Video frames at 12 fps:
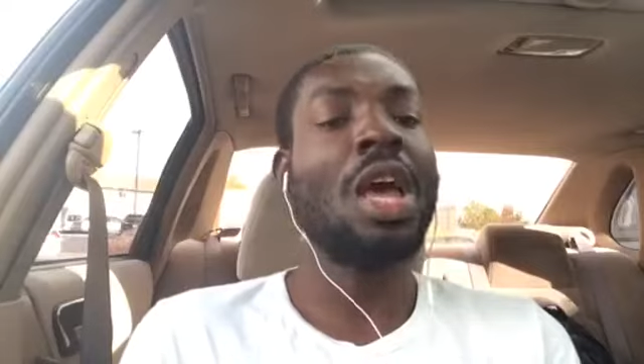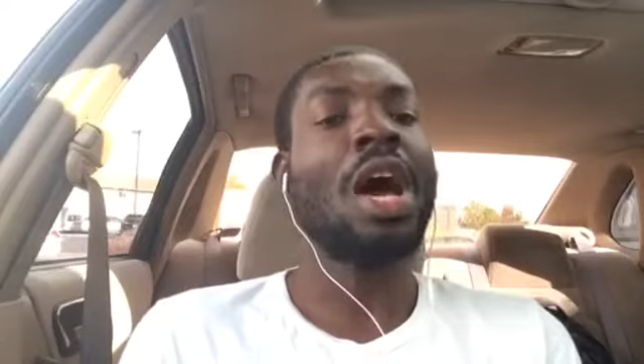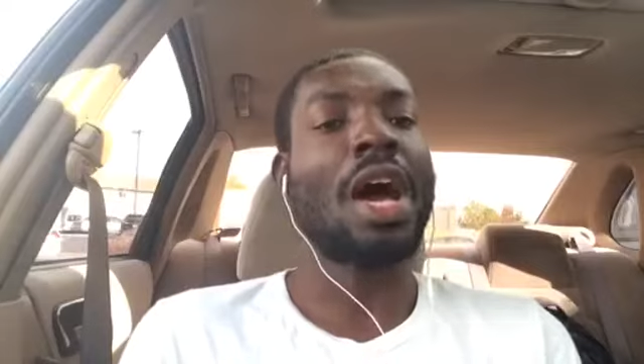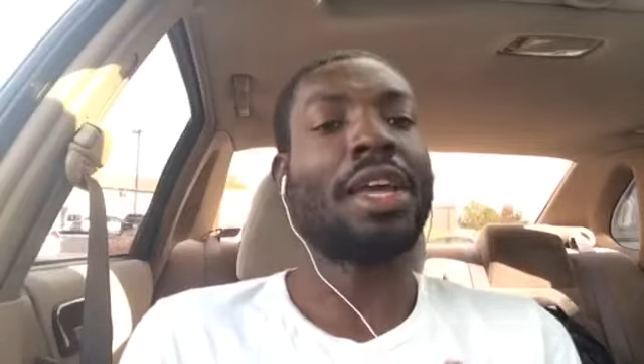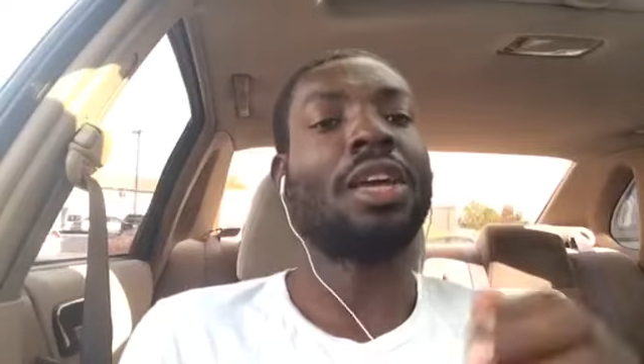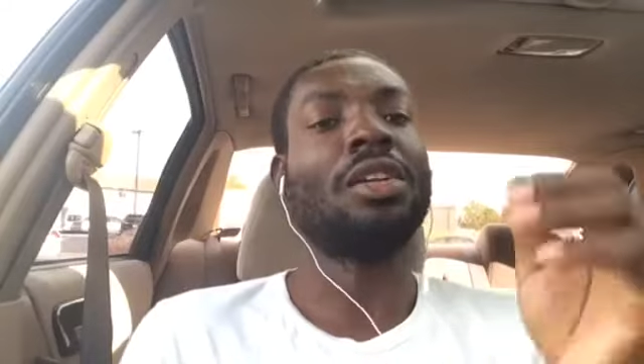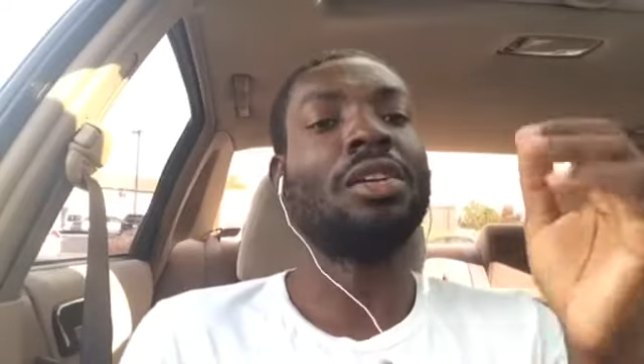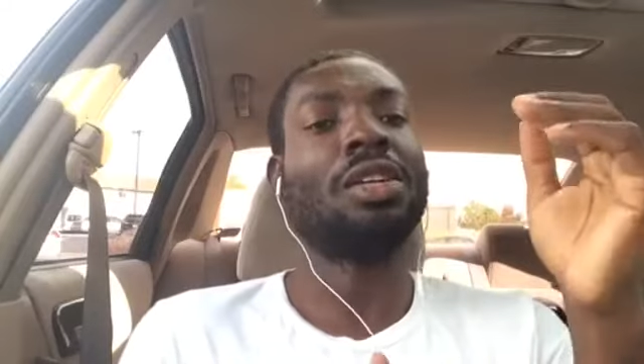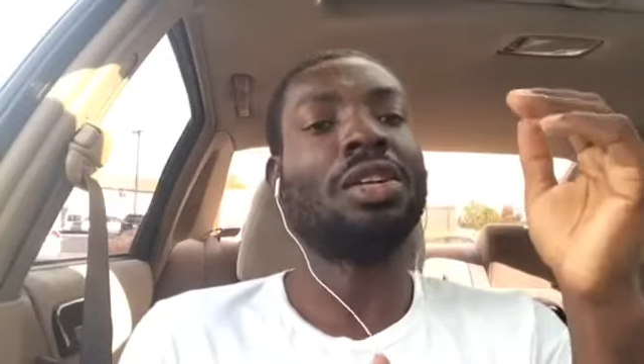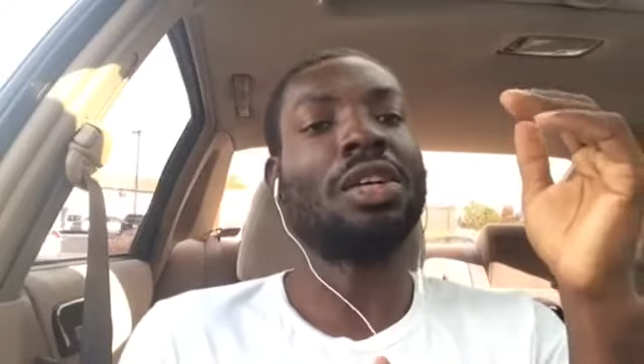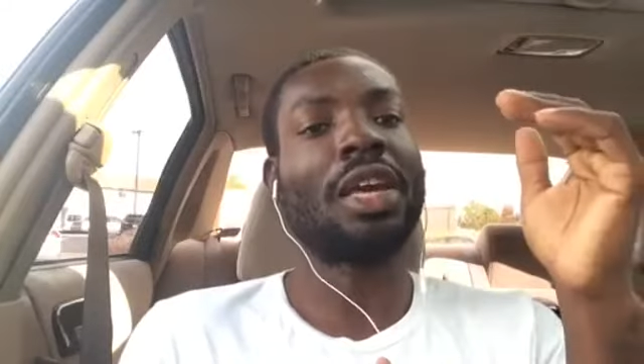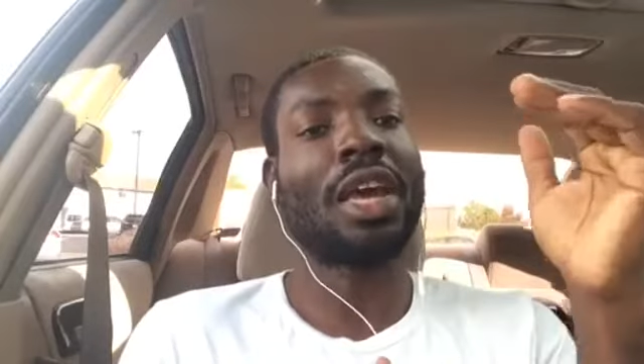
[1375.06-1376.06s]
I can
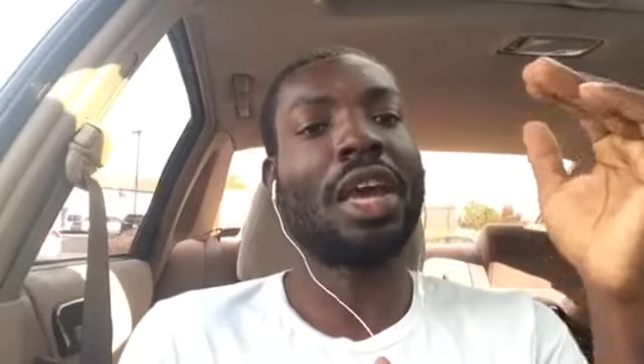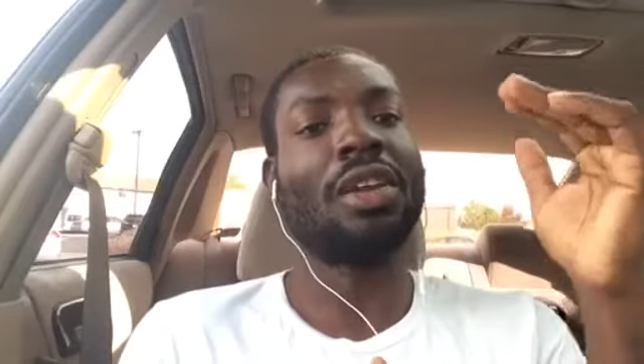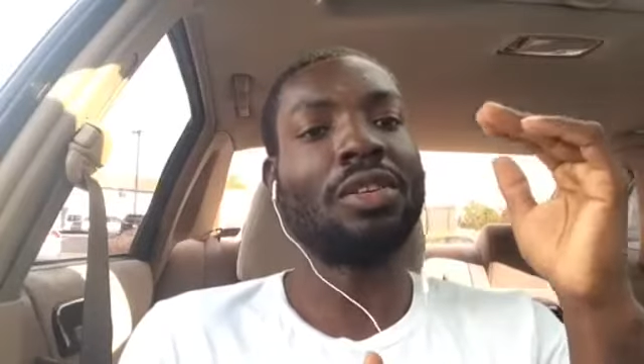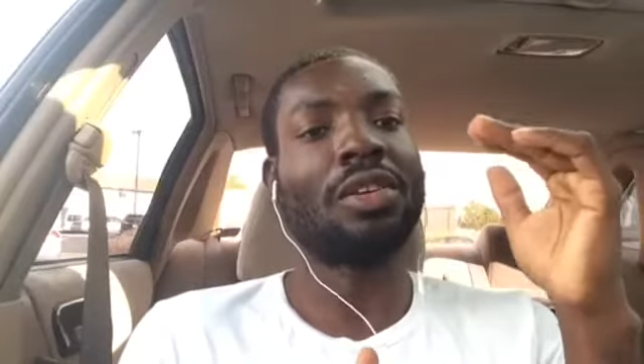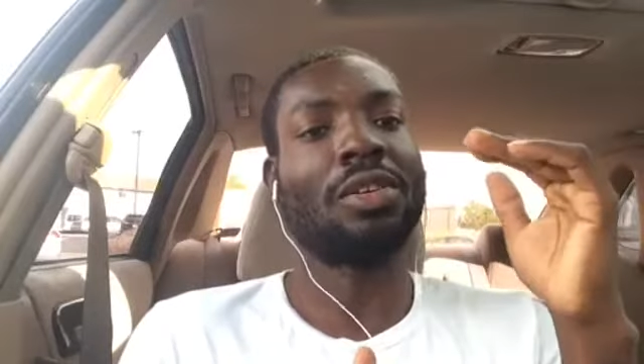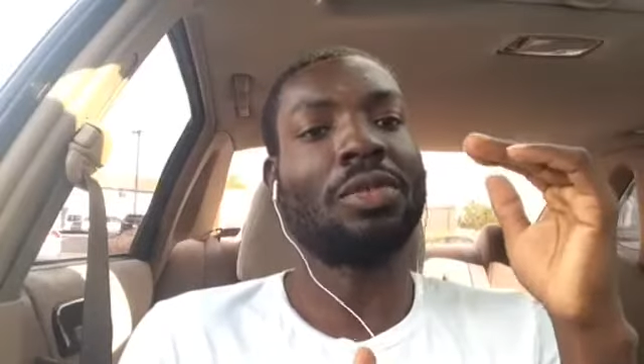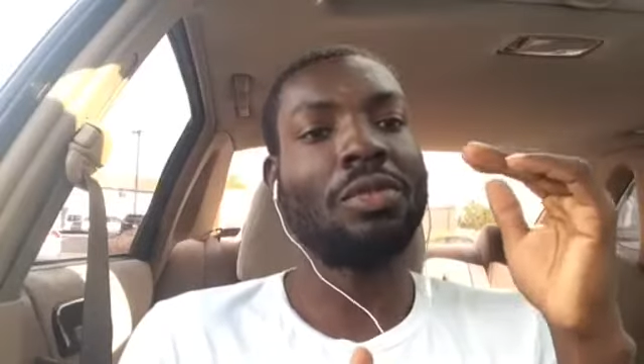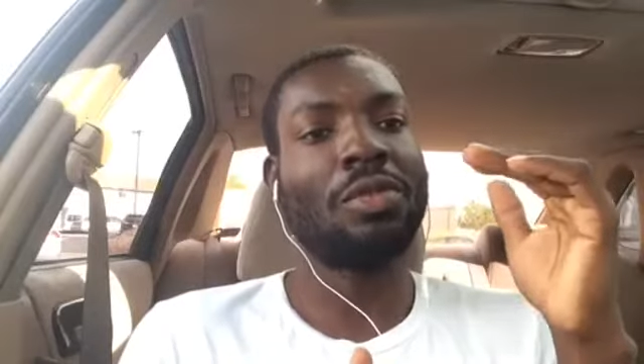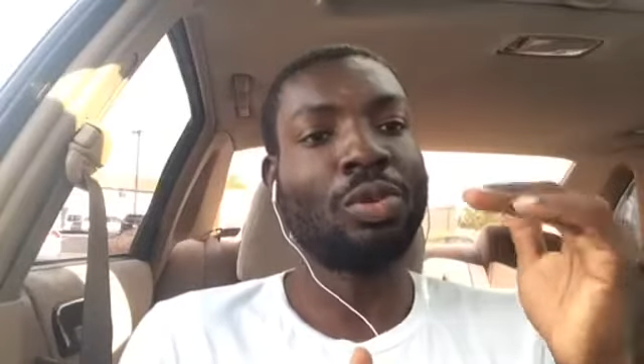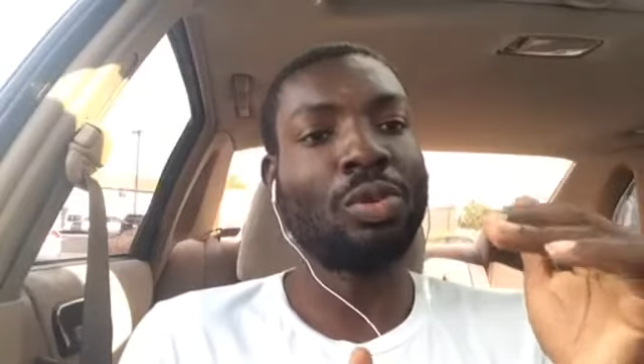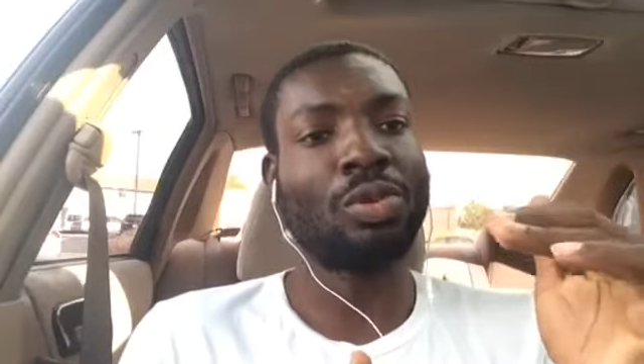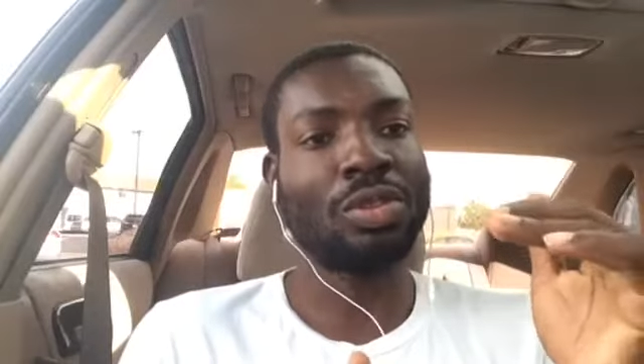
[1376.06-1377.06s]
only gain or
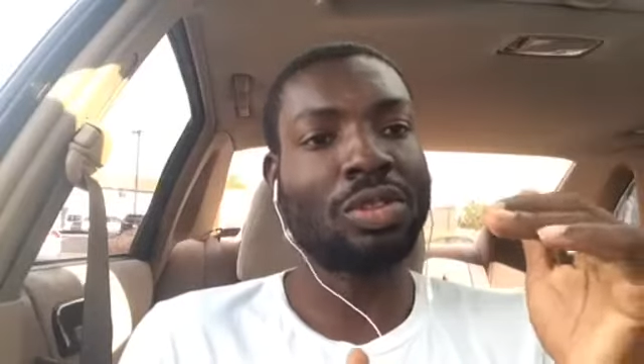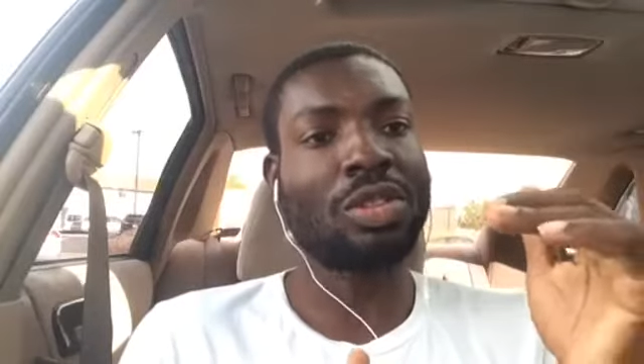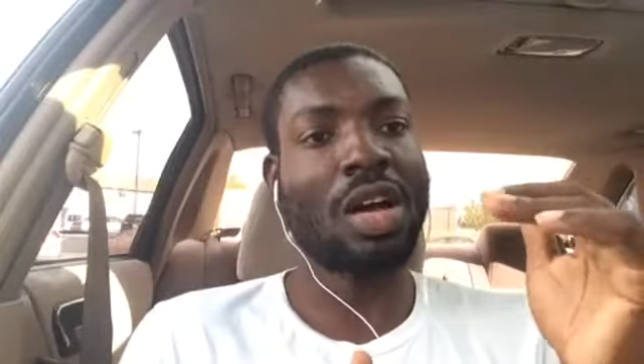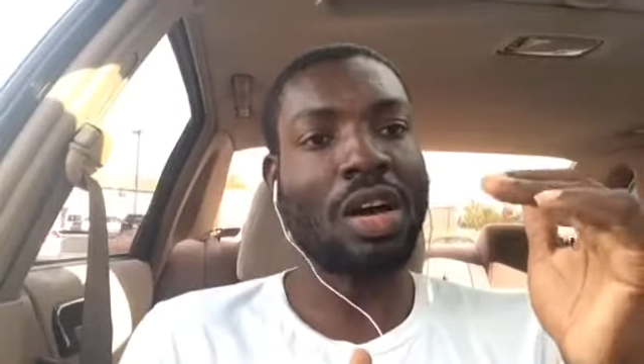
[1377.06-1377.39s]
lose